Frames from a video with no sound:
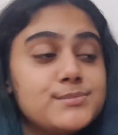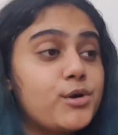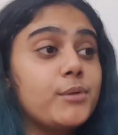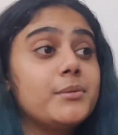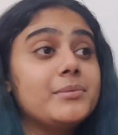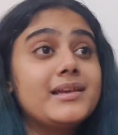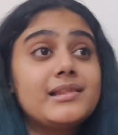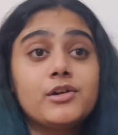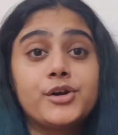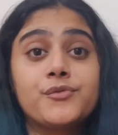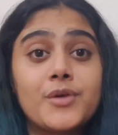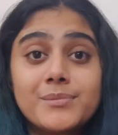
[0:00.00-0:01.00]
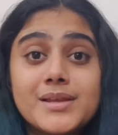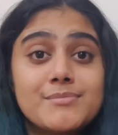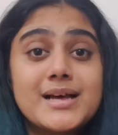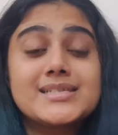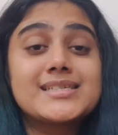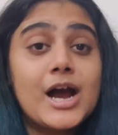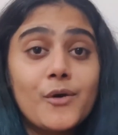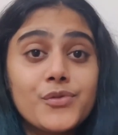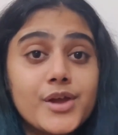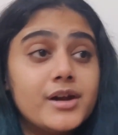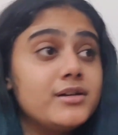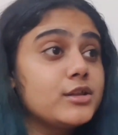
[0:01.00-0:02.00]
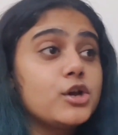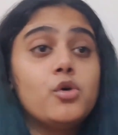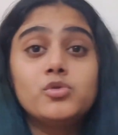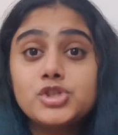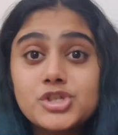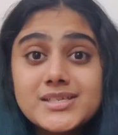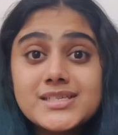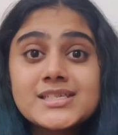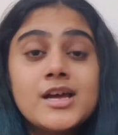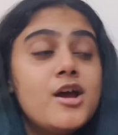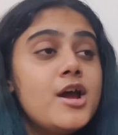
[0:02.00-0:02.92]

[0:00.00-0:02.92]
probably learn from the best out there, the coaches,